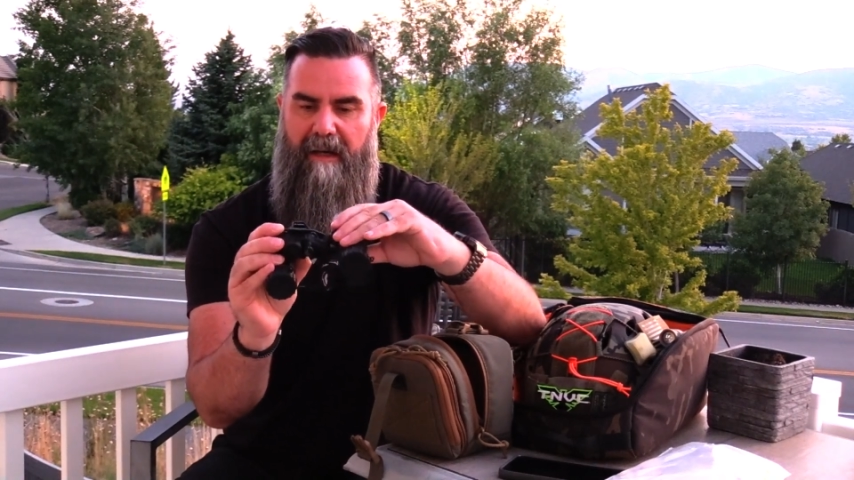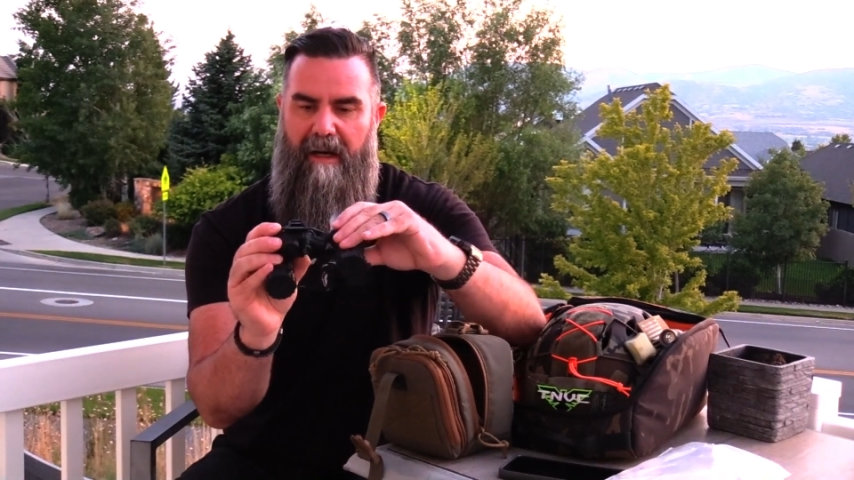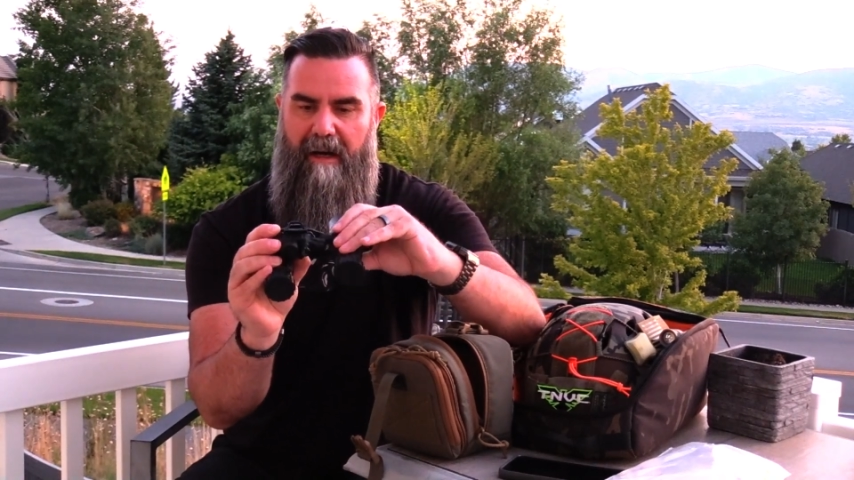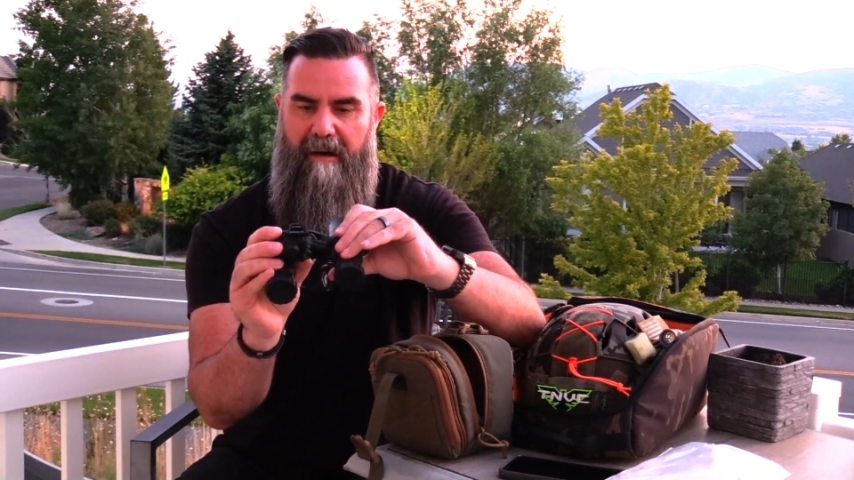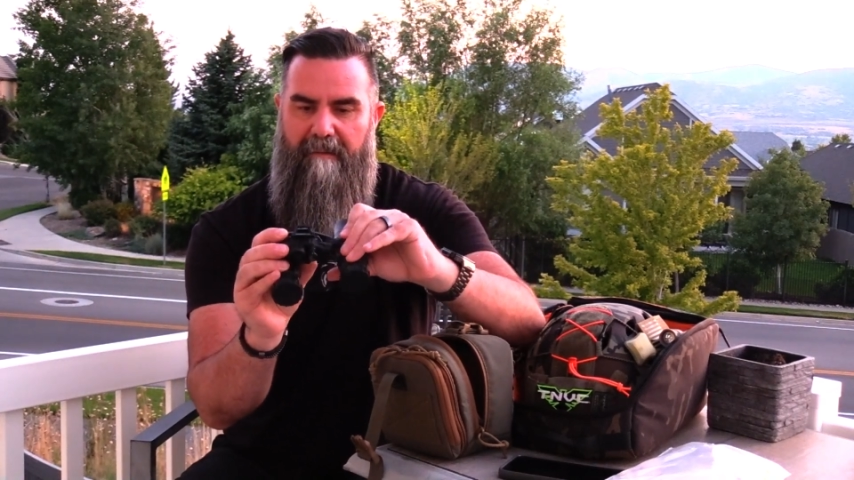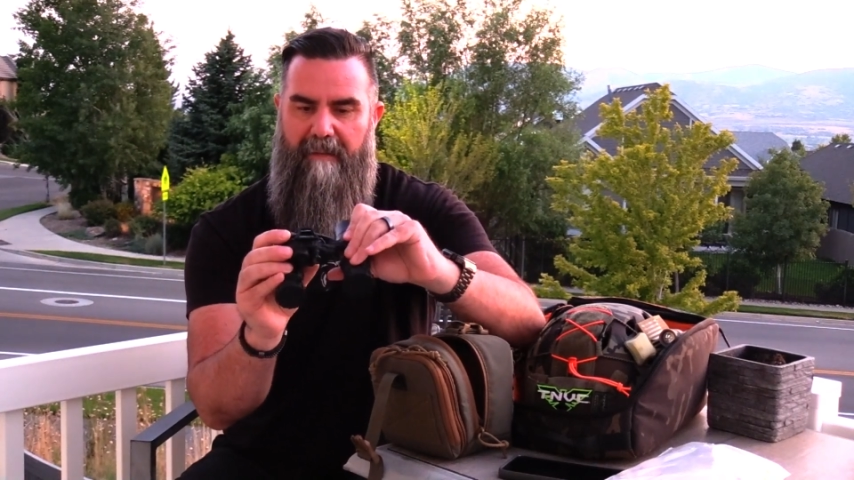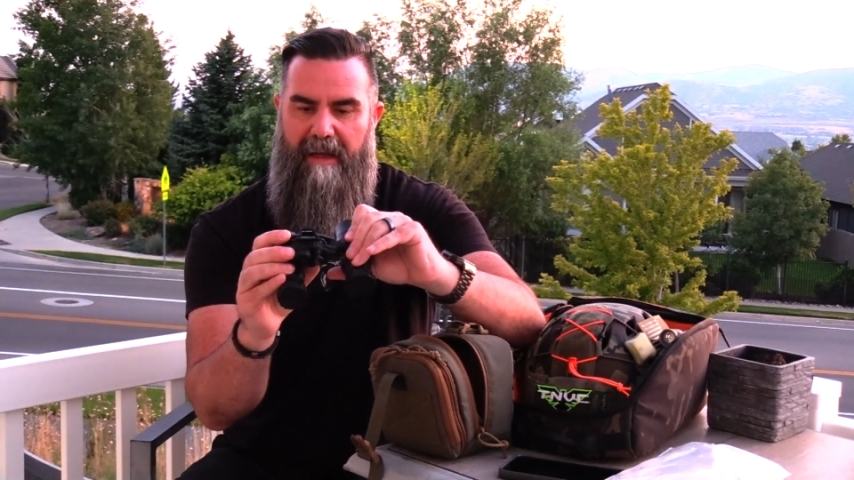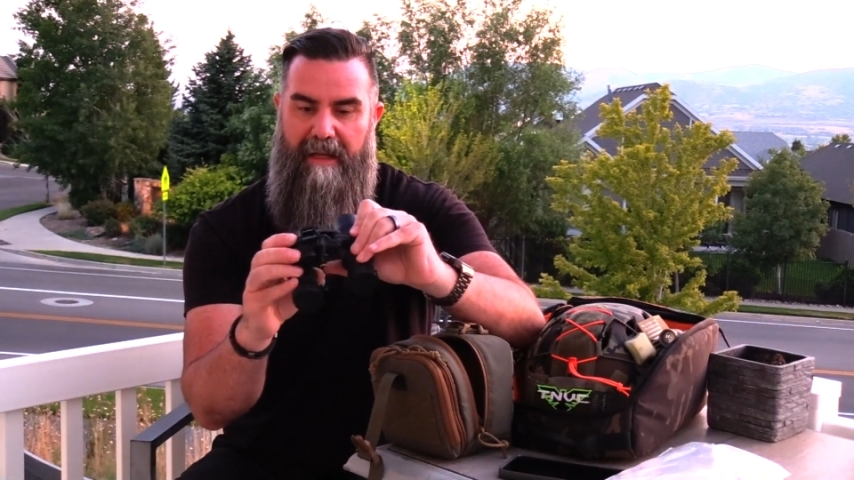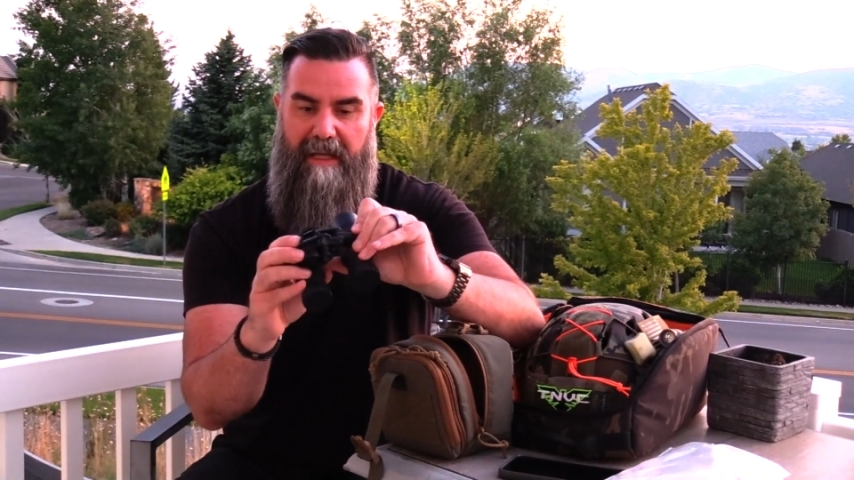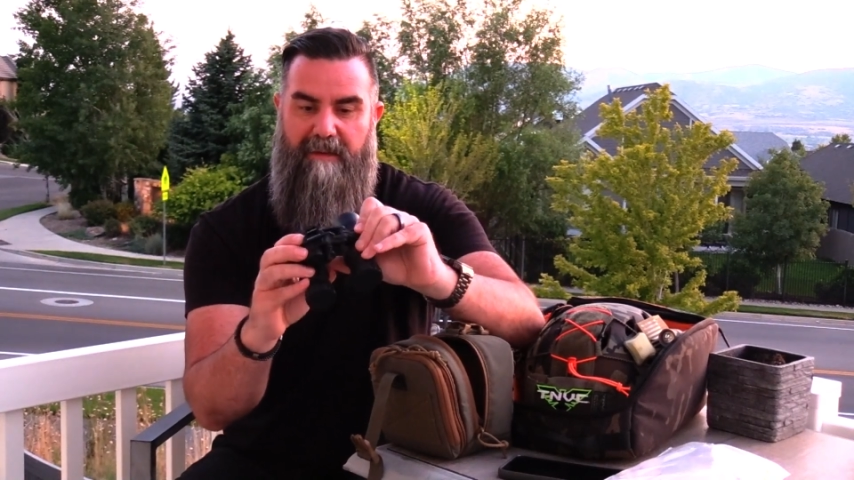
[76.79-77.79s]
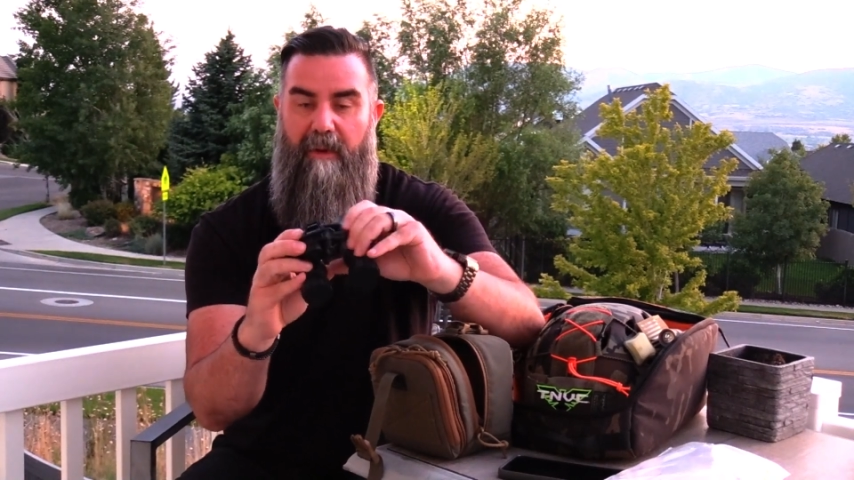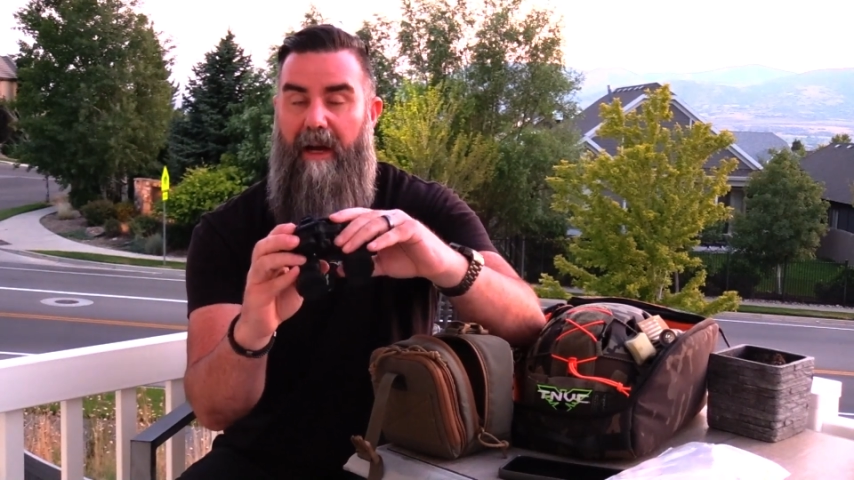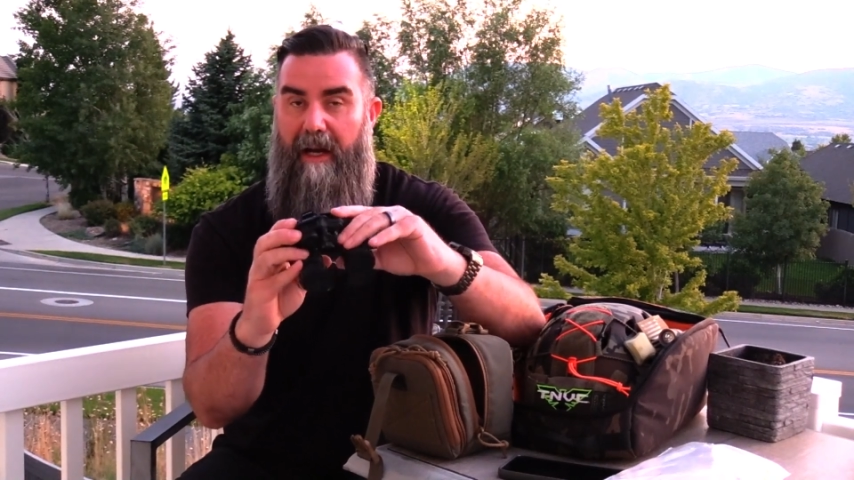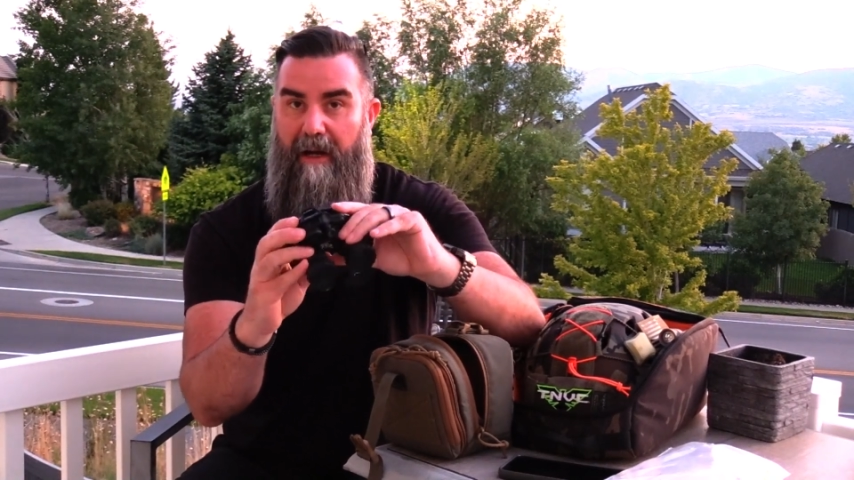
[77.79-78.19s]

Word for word: Um, and that's why